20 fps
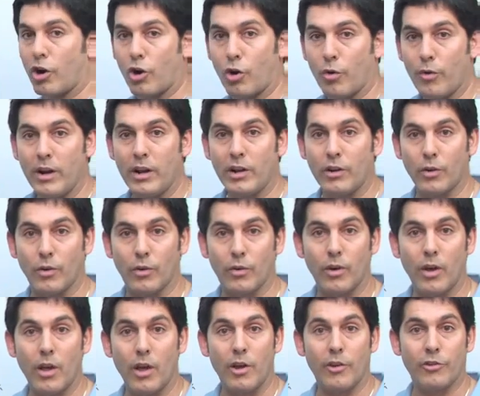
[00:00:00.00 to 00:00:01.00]

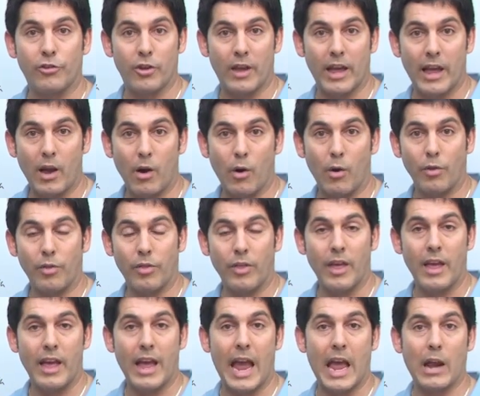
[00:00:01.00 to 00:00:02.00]
critical to health
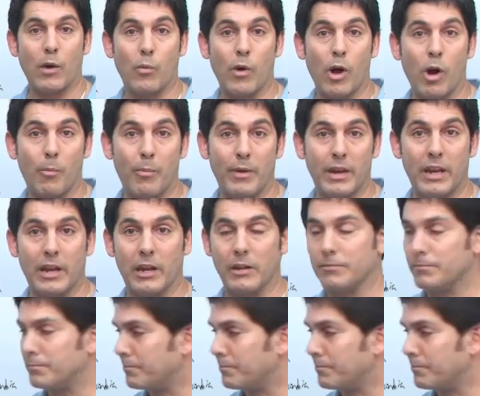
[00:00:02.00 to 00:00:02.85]
and well-being.